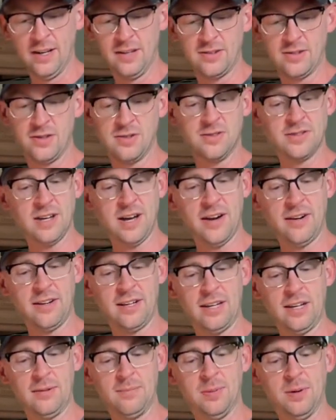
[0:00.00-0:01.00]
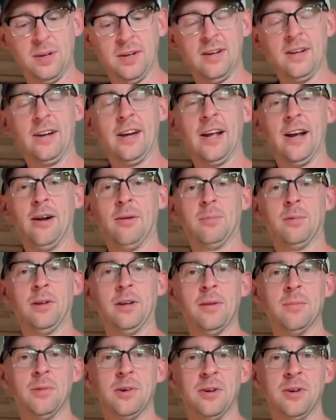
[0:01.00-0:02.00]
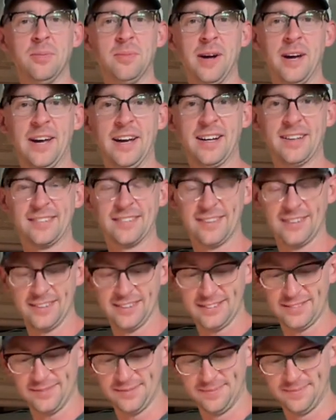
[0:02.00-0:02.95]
Turns out he'd put it in airplane mode by accident.